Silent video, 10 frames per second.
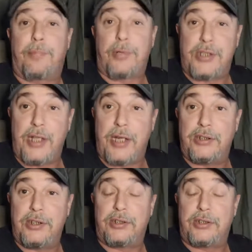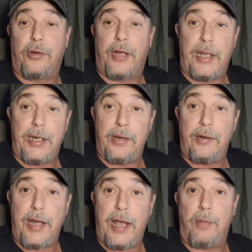percentages that are in here
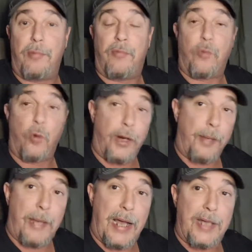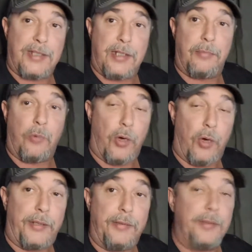now before it buys in the morning,